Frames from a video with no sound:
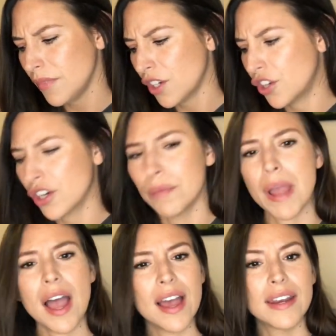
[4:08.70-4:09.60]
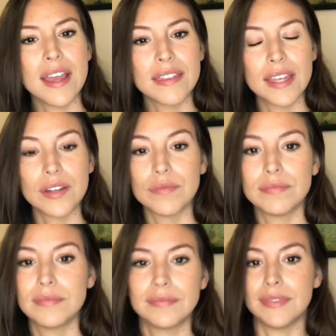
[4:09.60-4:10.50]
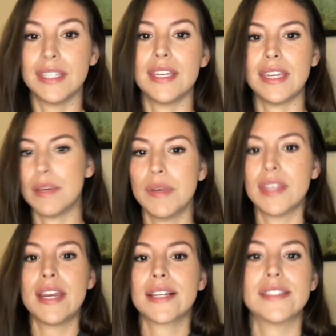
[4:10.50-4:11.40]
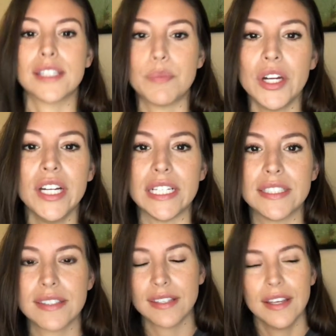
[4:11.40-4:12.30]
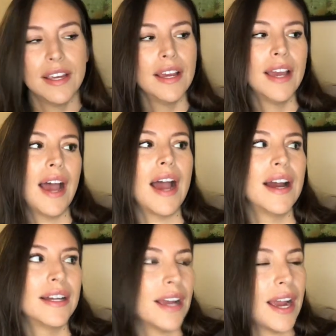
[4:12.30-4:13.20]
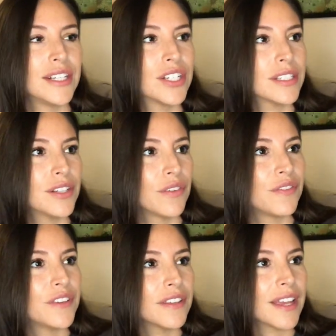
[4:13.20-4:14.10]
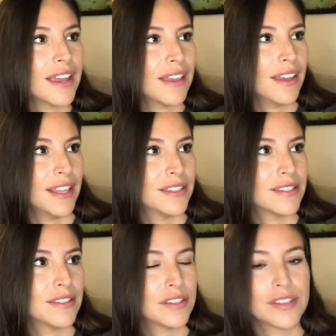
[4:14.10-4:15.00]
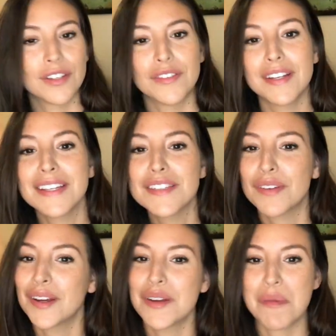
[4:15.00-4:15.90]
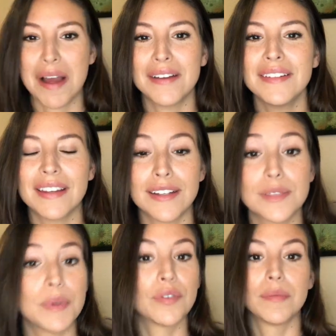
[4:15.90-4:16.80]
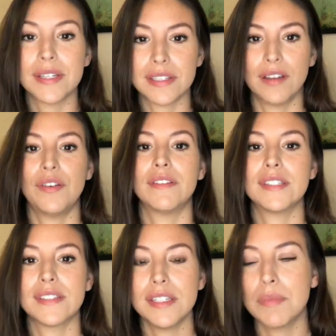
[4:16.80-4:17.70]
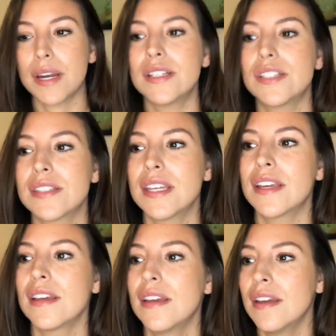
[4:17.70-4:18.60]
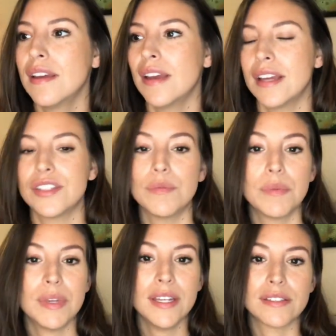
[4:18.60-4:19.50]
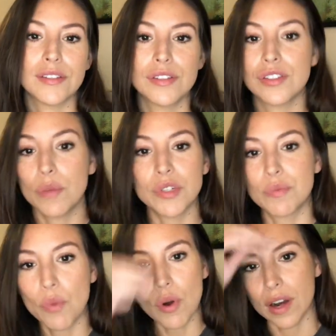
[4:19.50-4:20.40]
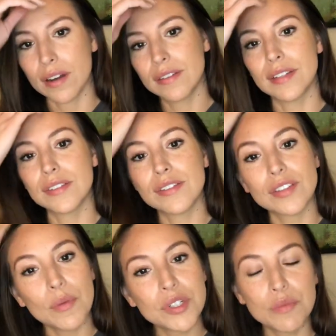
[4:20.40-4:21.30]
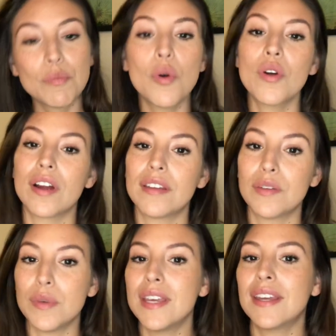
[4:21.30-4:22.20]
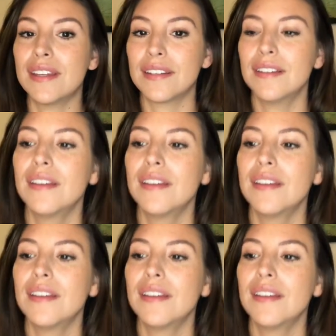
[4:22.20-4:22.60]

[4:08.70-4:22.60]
good or bad, and then give me the next experience. I just don't feel like it's serving us very well, and I'll speak for myself obviously, but I just think as human beings, there's so much more. There's so much more that we can